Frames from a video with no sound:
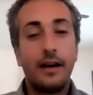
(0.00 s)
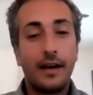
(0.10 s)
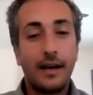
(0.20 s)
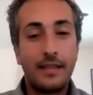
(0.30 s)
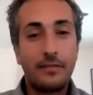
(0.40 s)

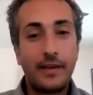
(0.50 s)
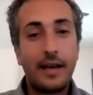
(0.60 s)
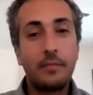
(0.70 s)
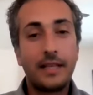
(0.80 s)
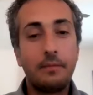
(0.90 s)
uh, the
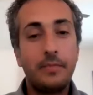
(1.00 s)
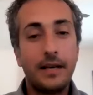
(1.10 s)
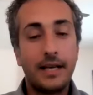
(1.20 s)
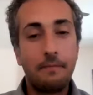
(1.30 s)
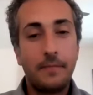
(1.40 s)
family,
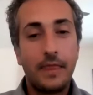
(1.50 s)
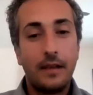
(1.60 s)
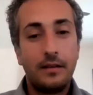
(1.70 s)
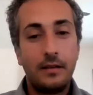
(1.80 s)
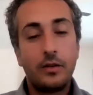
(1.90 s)
but
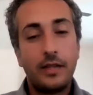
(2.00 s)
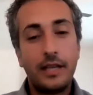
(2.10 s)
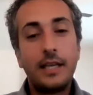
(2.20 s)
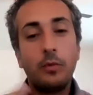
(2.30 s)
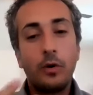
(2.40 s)
you know they
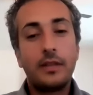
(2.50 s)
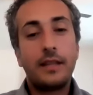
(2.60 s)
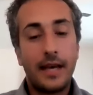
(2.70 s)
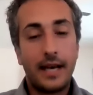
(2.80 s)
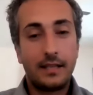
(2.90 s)
need more
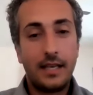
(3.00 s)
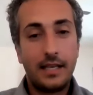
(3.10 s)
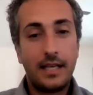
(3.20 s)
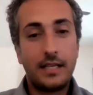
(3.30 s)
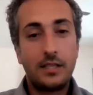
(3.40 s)
than that. They
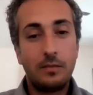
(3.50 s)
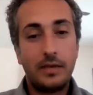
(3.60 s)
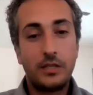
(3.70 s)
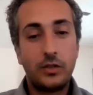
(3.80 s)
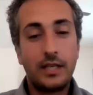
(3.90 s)
need to
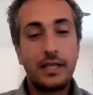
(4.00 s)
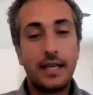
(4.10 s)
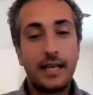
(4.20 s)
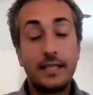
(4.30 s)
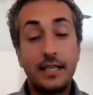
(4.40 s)
be
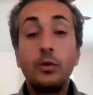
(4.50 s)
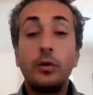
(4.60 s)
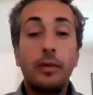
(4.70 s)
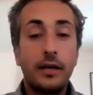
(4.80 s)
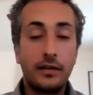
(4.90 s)
treated as
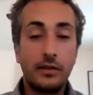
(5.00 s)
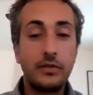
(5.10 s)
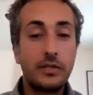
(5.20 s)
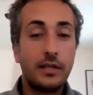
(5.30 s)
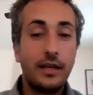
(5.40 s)
equal
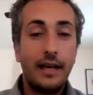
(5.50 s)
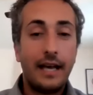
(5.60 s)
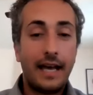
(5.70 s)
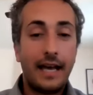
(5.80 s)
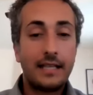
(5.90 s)
partners
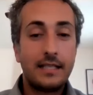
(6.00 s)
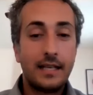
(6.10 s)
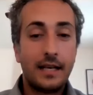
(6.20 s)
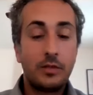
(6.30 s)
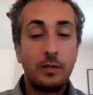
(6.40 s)
and
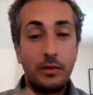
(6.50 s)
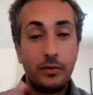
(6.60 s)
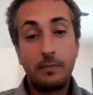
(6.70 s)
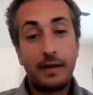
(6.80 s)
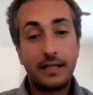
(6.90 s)
um, to be
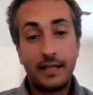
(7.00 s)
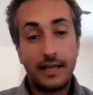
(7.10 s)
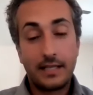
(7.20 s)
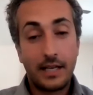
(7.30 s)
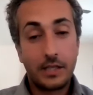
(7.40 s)
respected
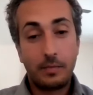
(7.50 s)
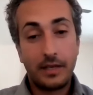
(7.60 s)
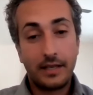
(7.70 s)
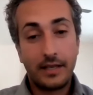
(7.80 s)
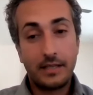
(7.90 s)
as such
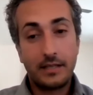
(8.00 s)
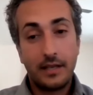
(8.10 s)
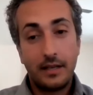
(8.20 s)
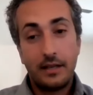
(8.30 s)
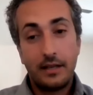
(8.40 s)

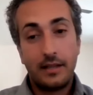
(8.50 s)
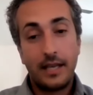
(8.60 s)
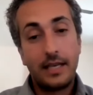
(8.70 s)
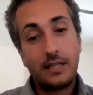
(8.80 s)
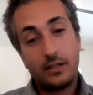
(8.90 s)
because
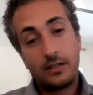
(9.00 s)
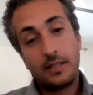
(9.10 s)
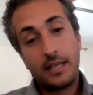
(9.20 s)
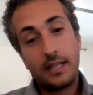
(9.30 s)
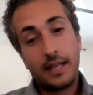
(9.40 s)
they need to
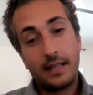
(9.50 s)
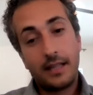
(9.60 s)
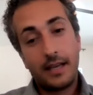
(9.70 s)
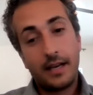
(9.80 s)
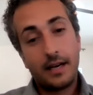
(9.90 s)
see
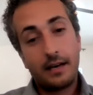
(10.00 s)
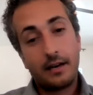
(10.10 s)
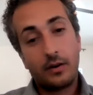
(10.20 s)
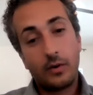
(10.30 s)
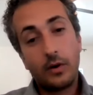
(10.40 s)
that
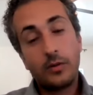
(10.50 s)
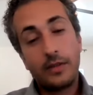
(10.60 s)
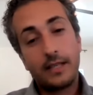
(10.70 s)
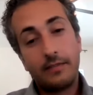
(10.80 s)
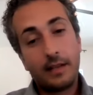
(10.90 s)
their growth
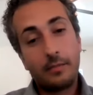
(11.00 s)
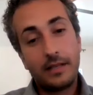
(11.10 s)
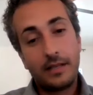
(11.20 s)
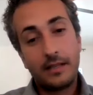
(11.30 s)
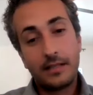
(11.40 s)
and
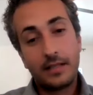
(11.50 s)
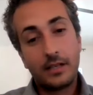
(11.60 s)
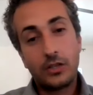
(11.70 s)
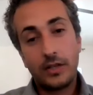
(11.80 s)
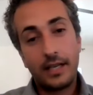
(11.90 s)
development in this
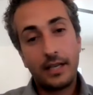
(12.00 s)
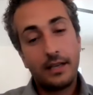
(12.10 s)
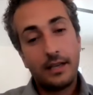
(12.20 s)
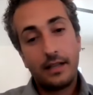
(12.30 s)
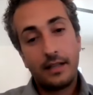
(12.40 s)
country
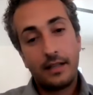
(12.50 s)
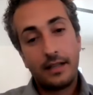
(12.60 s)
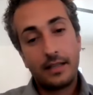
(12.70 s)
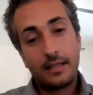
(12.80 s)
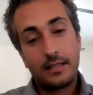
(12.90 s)

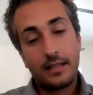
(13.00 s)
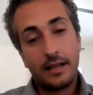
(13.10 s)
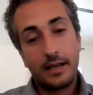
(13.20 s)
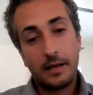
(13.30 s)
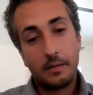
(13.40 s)
is
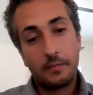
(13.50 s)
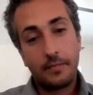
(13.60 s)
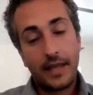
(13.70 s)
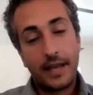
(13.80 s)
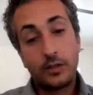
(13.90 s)

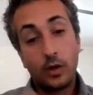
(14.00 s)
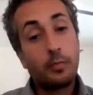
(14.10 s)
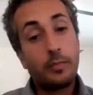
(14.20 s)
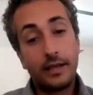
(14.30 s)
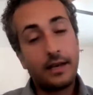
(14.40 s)
um, as
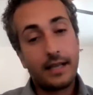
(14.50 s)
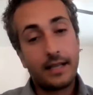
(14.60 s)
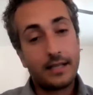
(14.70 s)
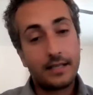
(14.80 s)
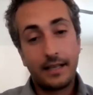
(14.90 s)
open
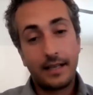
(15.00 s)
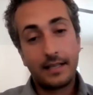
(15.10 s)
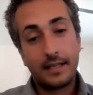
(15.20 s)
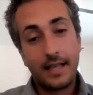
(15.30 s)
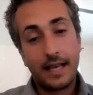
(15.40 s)
and
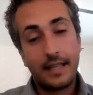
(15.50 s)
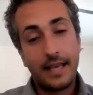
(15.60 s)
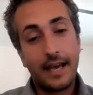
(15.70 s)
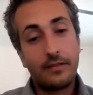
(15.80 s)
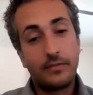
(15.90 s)
and that
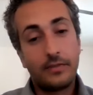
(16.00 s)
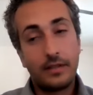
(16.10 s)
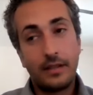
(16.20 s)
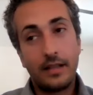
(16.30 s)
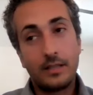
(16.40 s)
they have
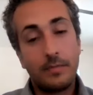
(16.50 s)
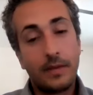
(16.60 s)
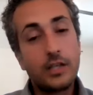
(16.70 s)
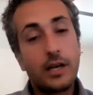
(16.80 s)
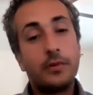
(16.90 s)
as
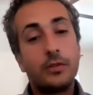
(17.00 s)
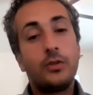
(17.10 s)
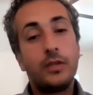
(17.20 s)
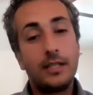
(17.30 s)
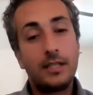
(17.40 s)
much
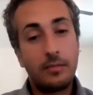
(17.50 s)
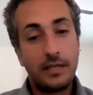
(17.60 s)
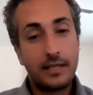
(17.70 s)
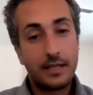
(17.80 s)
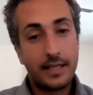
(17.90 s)
opportunities to
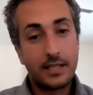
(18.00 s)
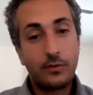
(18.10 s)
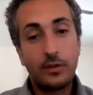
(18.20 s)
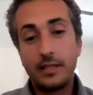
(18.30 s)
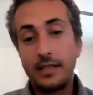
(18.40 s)
be
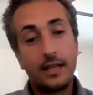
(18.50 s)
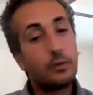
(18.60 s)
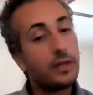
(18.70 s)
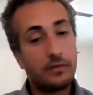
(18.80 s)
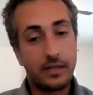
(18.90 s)
successful as any
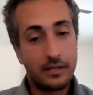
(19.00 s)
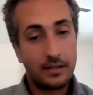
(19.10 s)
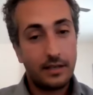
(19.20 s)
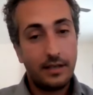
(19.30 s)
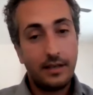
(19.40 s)
one of
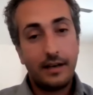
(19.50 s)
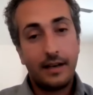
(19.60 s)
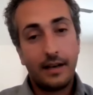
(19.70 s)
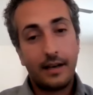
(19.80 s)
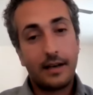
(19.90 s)
us.
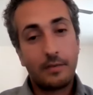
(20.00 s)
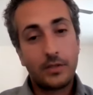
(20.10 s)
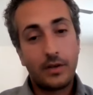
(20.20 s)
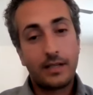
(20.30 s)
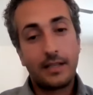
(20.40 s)
Um,
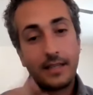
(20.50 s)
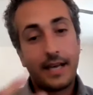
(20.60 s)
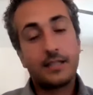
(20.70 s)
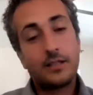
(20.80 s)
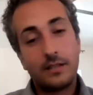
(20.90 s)
so I think
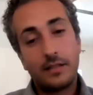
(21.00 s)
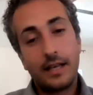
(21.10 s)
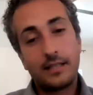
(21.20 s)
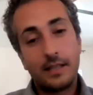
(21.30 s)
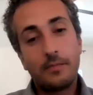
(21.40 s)
that's
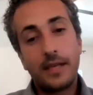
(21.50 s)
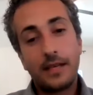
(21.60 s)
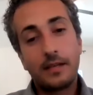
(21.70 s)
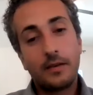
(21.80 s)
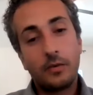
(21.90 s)
that's
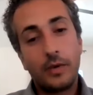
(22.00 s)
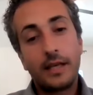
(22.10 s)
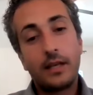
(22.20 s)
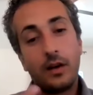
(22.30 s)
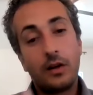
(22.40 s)
something we
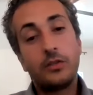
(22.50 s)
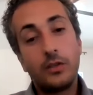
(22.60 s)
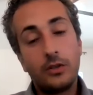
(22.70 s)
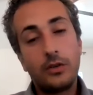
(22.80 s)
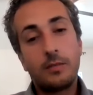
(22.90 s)
can all
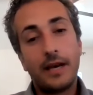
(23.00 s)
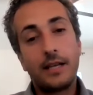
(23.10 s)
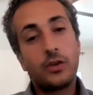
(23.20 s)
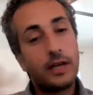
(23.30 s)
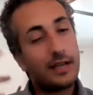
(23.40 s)
do is by
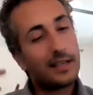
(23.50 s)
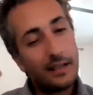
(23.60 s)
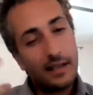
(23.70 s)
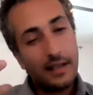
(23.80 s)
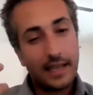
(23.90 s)
trying to
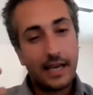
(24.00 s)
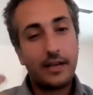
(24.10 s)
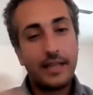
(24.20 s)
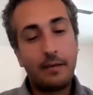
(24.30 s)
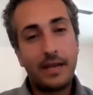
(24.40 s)

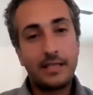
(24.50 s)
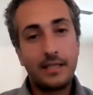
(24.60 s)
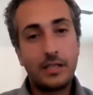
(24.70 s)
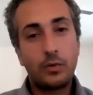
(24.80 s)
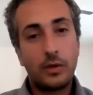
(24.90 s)
carry that
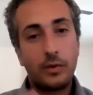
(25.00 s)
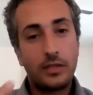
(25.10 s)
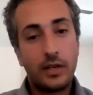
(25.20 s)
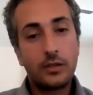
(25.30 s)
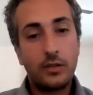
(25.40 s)
message when we
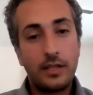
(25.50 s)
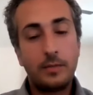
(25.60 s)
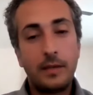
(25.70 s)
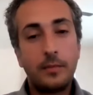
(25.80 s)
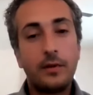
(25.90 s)
talk to
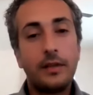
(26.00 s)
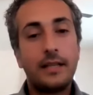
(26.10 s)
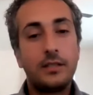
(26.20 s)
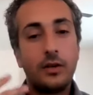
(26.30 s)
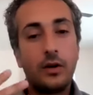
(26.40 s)
these people
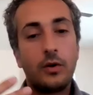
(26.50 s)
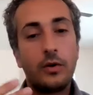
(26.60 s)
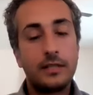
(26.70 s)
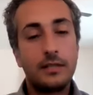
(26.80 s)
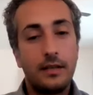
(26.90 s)
and to
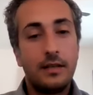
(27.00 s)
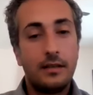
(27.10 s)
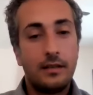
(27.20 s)
always